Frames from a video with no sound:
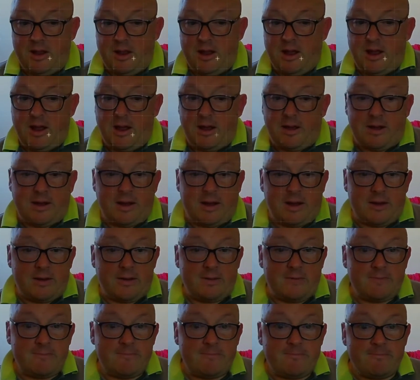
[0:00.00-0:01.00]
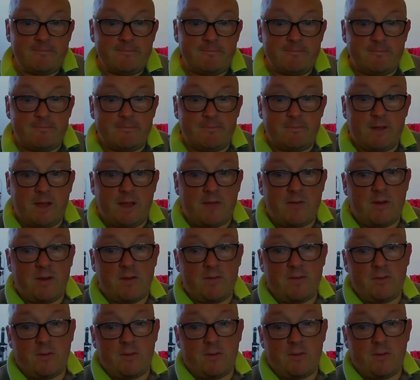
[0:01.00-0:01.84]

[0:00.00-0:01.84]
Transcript: and then get ready for